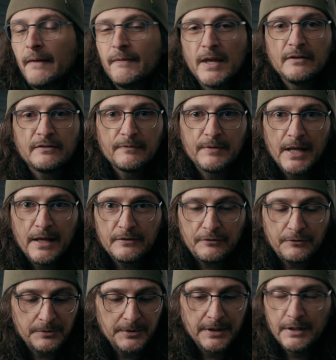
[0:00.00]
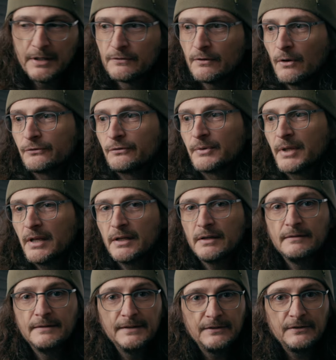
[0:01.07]
And the A7S III is also
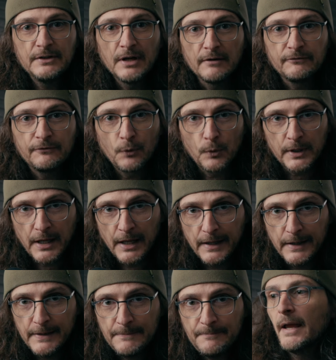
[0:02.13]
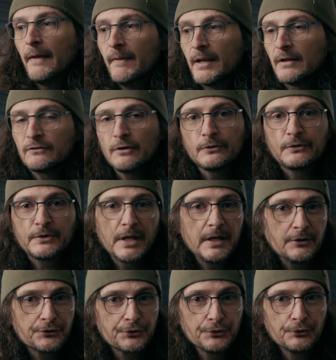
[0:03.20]
getting DCI 4K, and then it's also
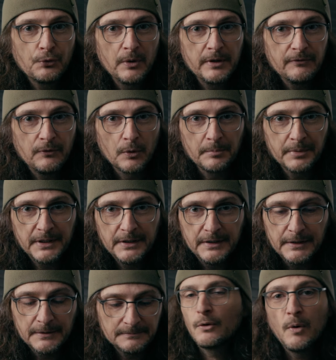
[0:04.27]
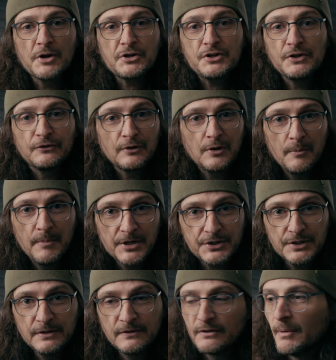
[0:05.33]
getting true 24p. Questions and
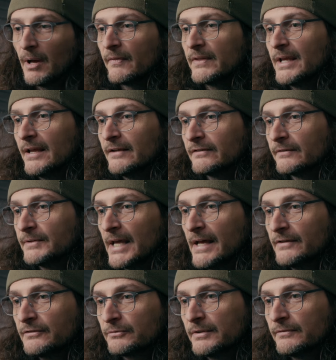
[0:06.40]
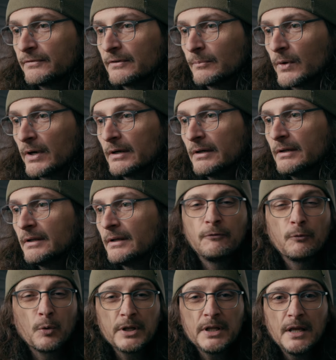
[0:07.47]
omissions about the A7S III firmware,
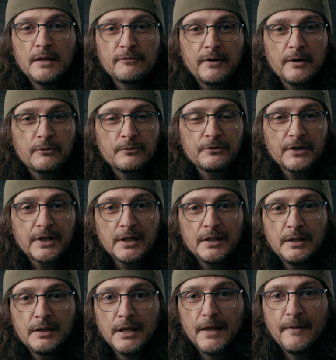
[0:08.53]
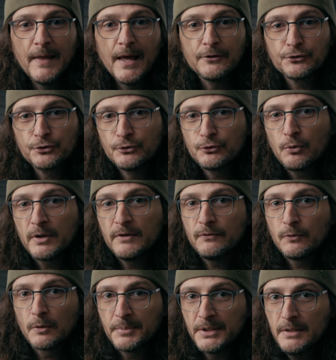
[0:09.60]
48 frames per second in that true
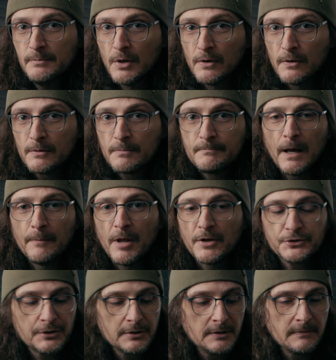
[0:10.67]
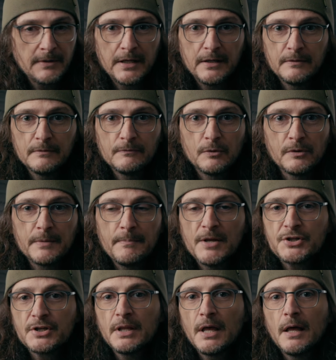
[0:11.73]
24p mode. I'm not sure, they didn't really
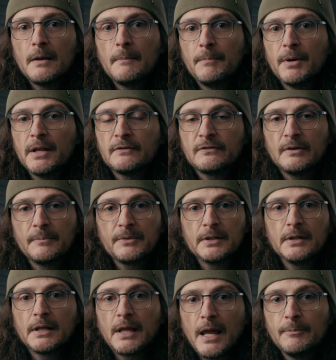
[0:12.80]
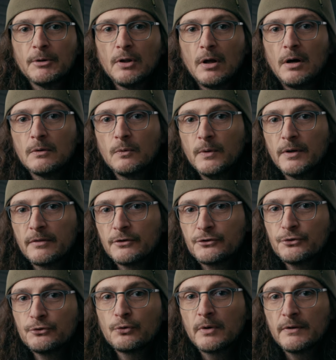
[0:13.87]
mention that, but it's something that came along with the
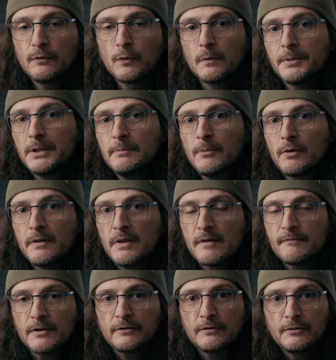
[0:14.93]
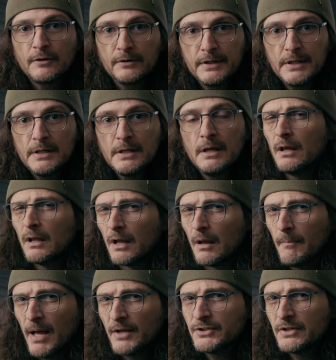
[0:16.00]
true 24p mode in the FX30, and I
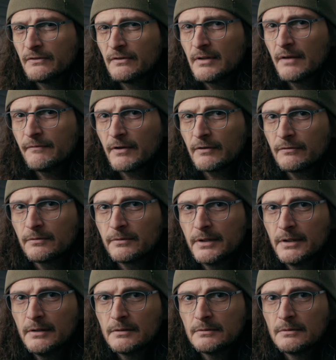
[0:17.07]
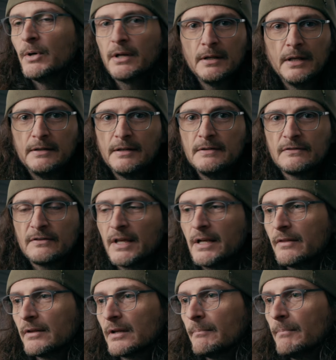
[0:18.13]
imagine it's in the FX3, but it didn't say
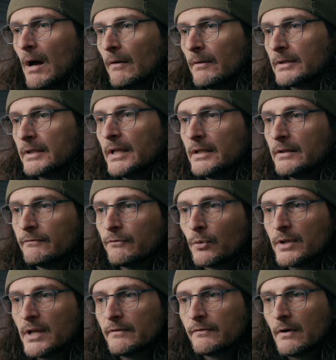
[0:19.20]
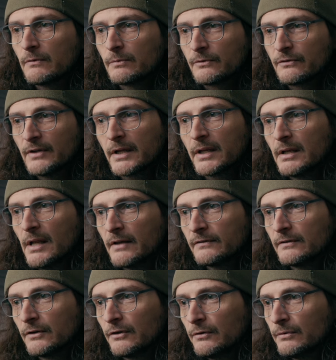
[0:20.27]
anything about getting the 48 frames per second
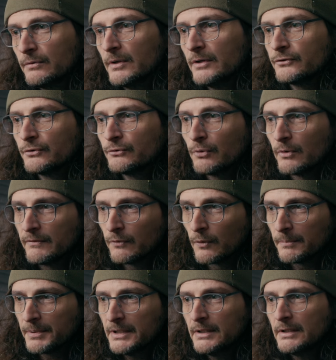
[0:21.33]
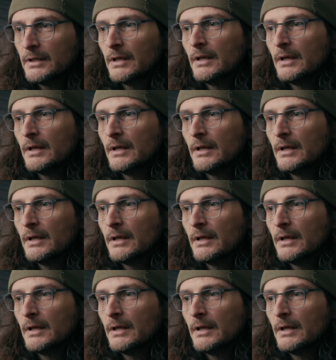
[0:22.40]
S&Q and true 24p